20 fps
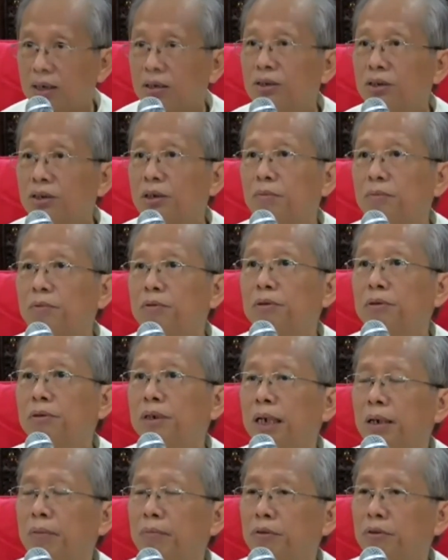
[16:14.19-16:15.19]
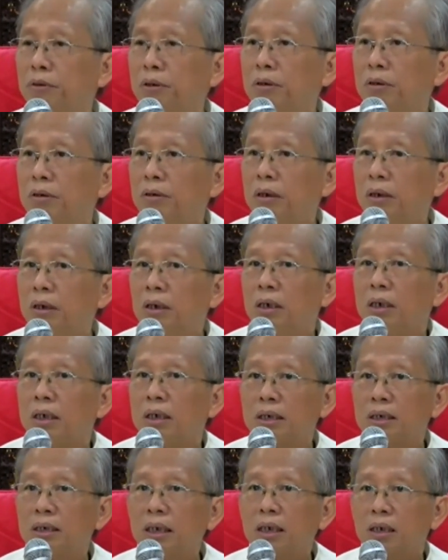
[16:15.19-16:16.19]
Krishnamurti came to know.
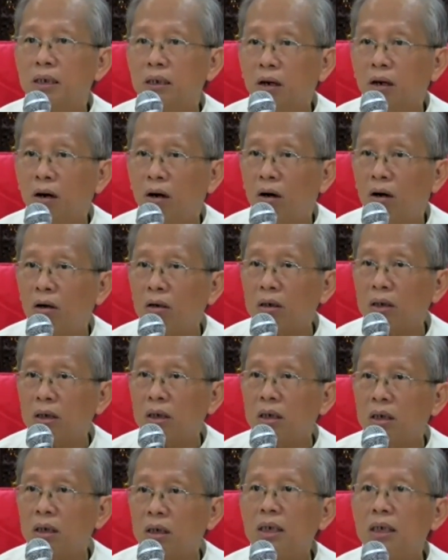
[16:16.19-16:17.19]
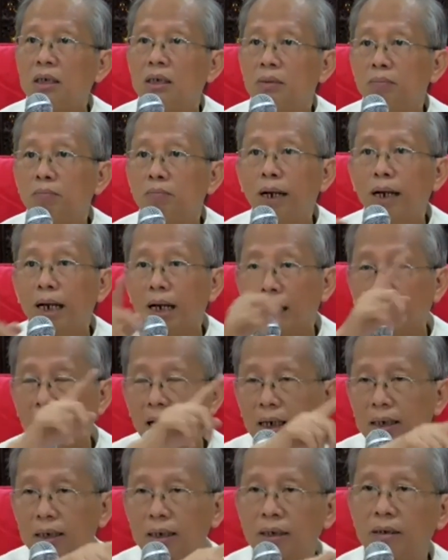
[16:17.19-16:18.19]
He said, thought is
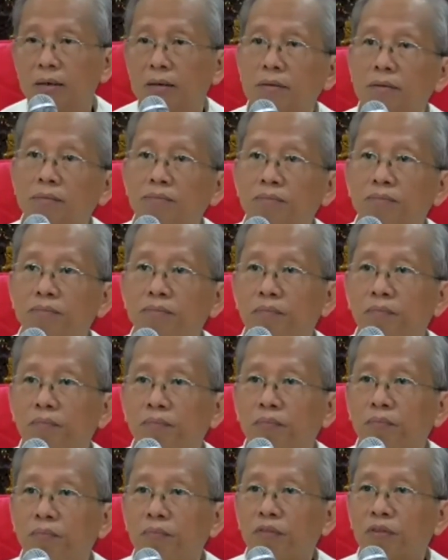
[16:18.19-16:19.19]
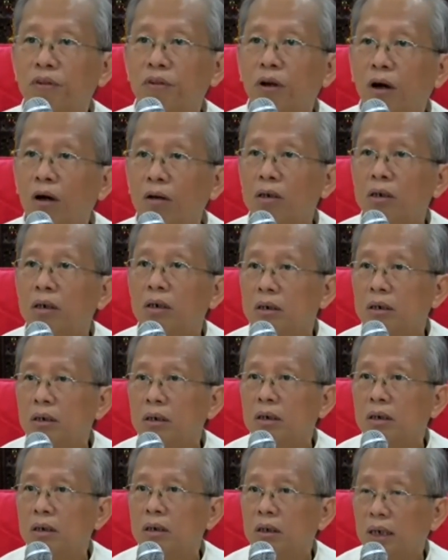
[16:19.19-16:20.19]
mechanical.
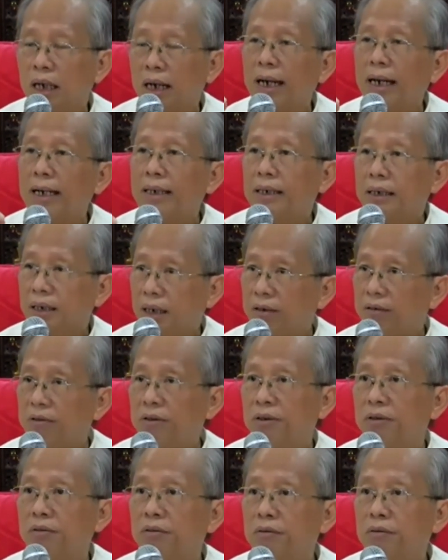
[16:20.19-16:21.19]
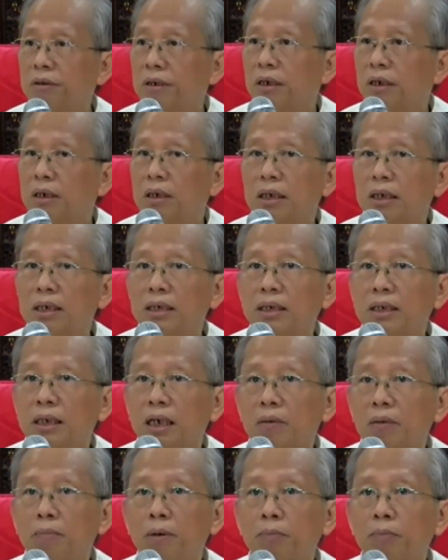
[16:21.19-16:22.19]
Thought, like I tell you, is
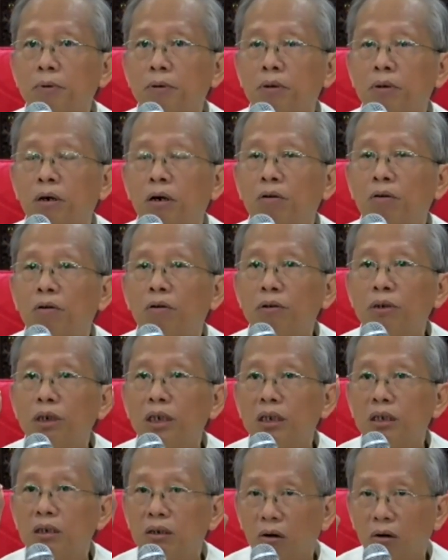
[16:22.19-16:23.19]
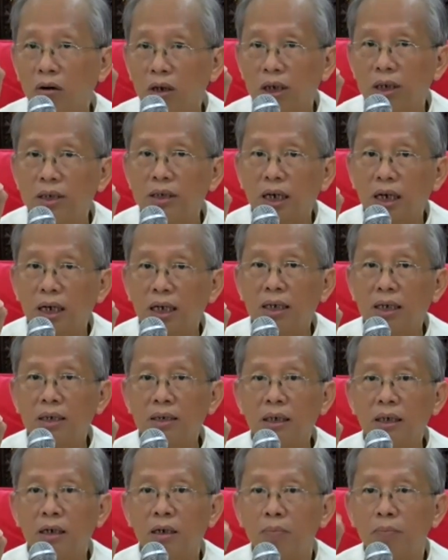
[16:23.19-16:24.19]
capable of only knowledge,
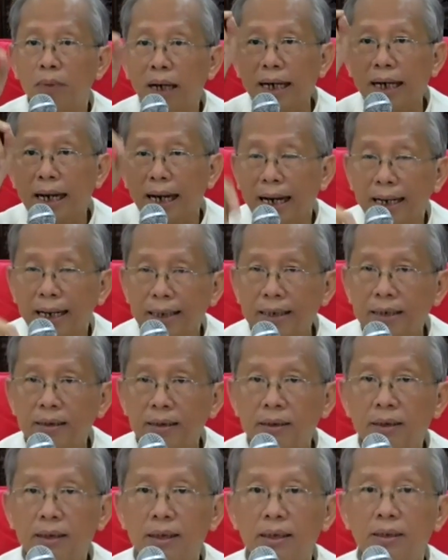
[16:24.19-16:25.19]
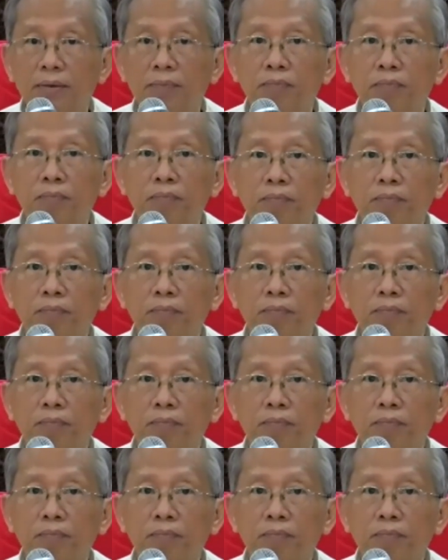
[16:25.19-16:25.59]
understand? Mechanical thing.